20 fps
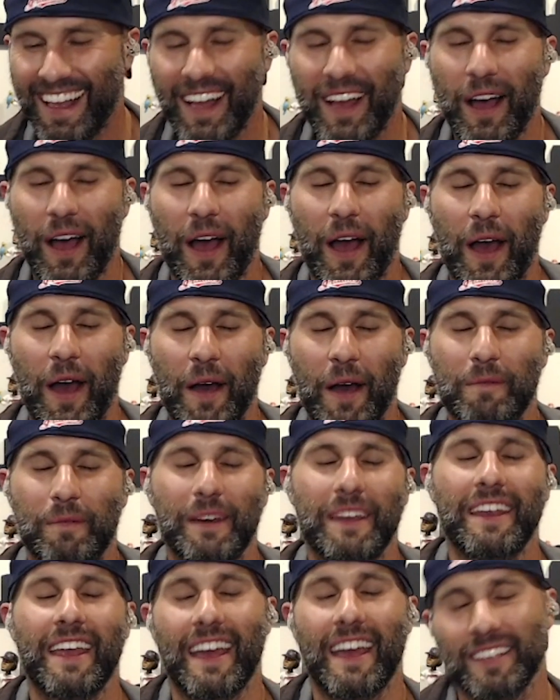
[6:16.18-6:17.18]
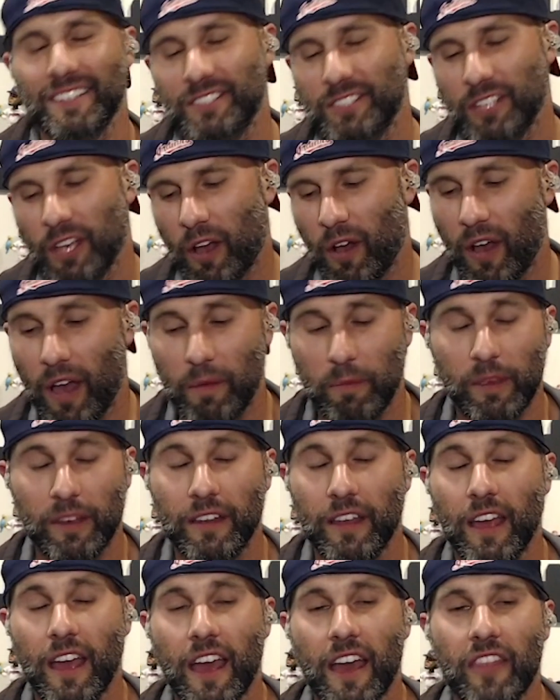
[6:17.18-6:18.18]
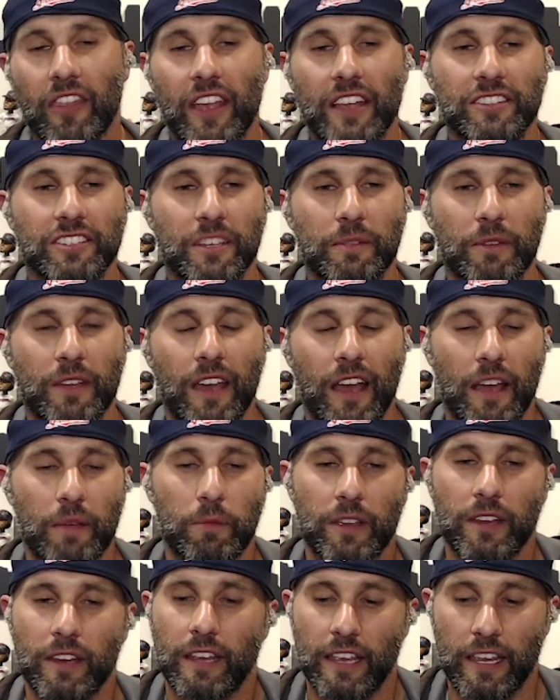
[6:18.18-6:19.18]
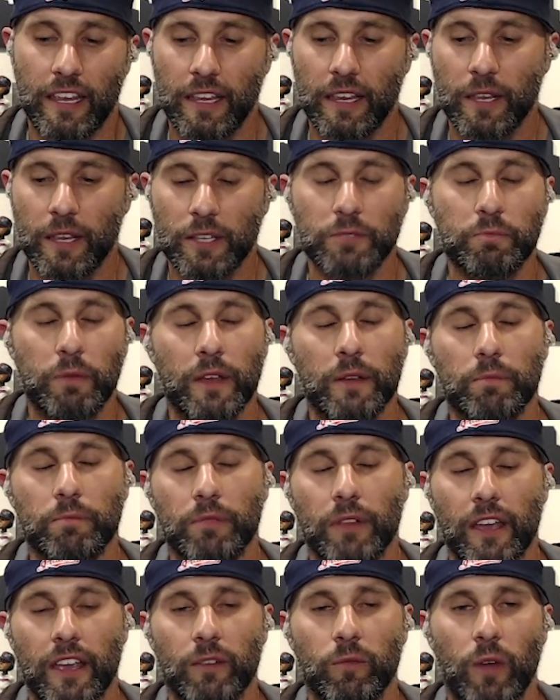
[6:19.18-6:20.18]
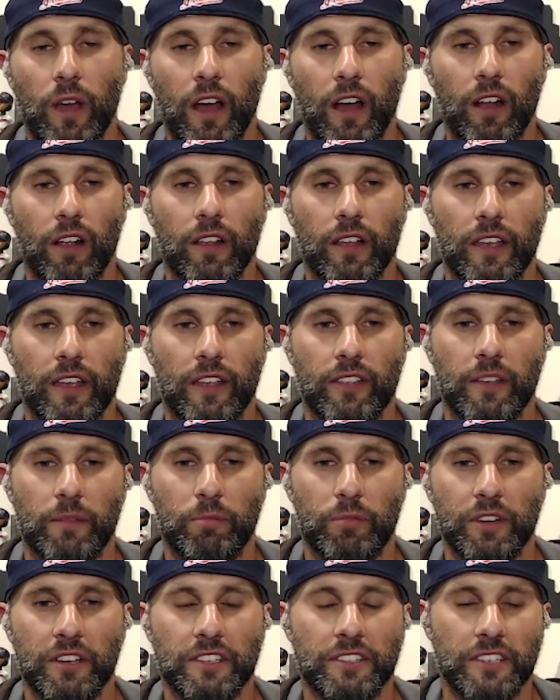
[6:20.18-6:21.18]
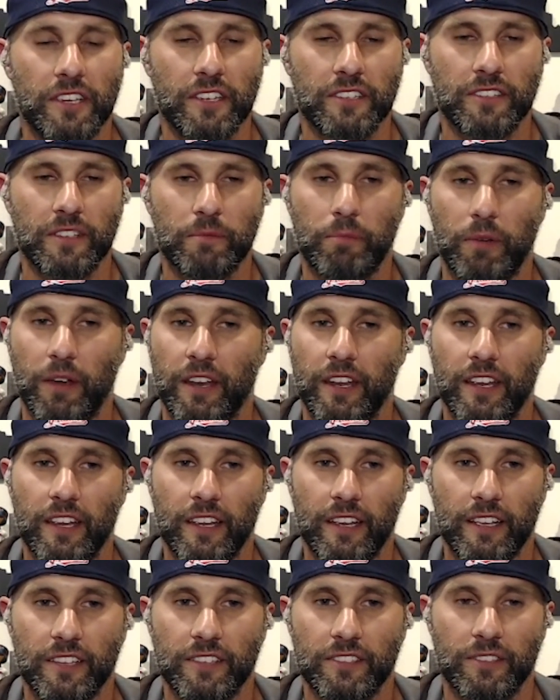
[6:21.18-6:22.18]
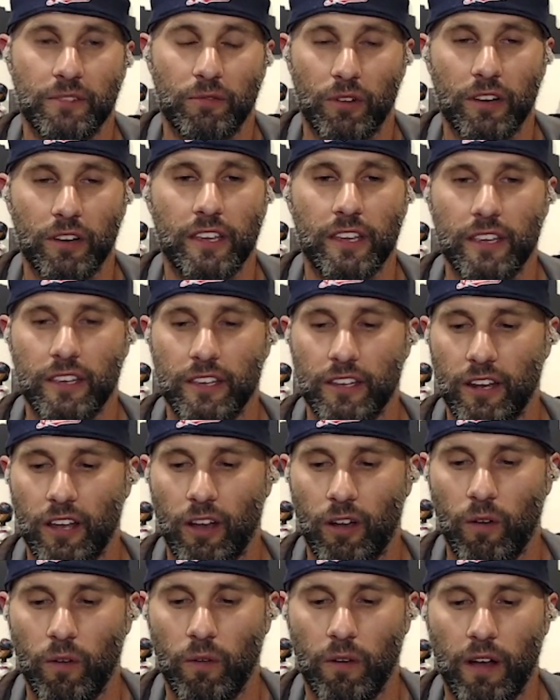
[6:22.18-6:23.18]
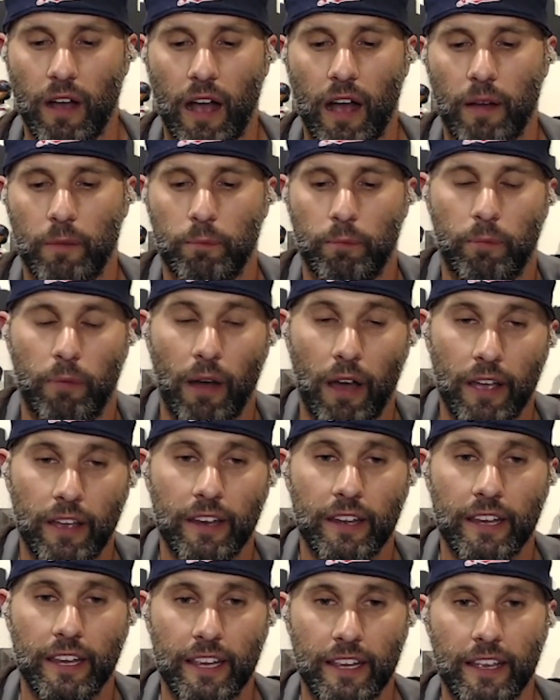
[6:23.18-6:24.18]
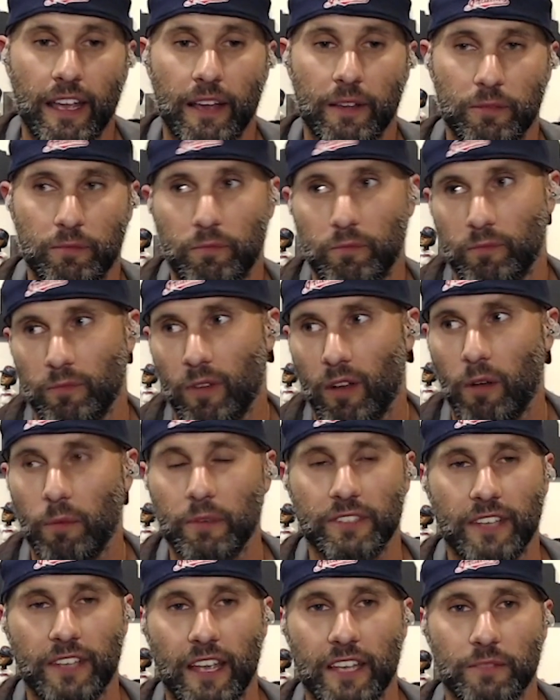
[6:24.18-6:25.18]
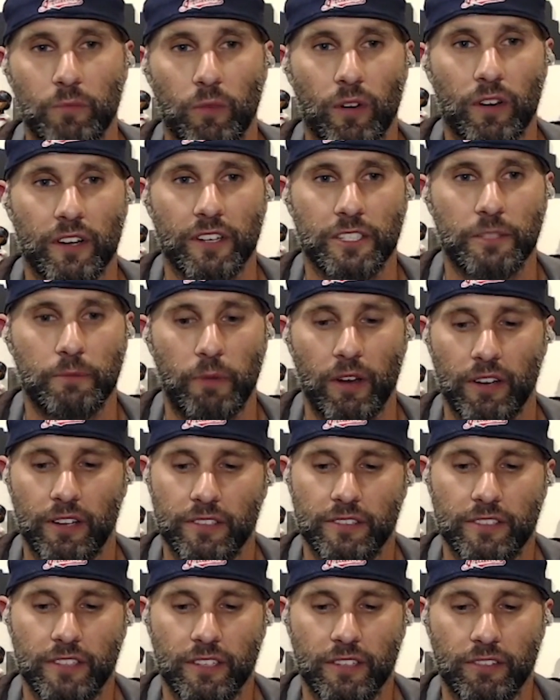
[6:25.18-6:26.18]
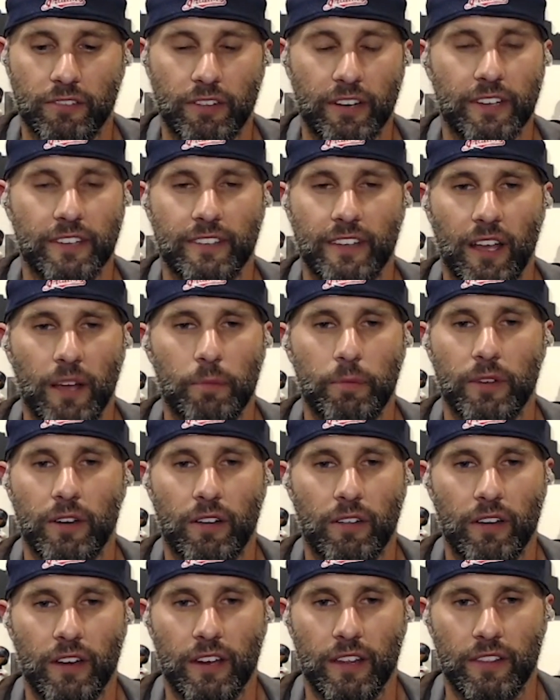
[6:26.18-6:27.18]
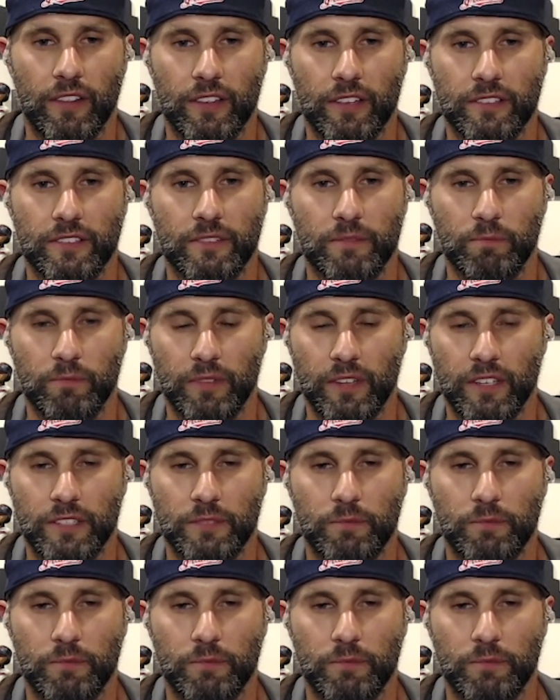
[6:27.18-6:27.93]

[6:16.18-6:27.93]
But yeah, so I mean, that's gonna be. I mean, he's playing well in the preseason, but he is a rookie, But he almost has more experience than Grant Delpit already at this